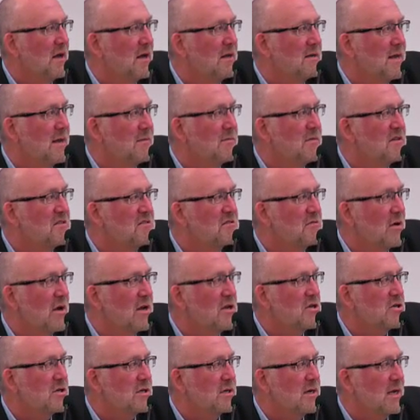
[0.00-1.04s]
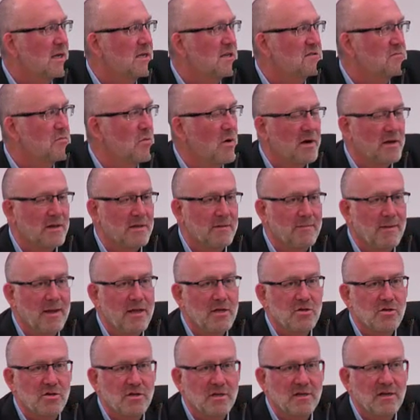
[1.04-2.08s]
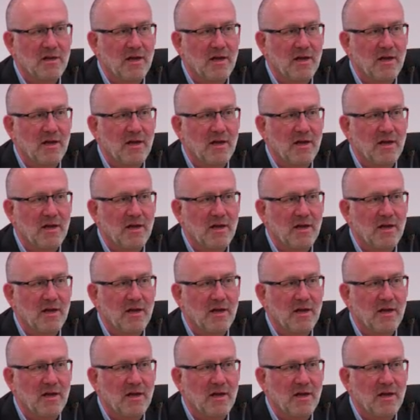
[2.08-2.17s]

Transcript: demonstration I just wanted to mention.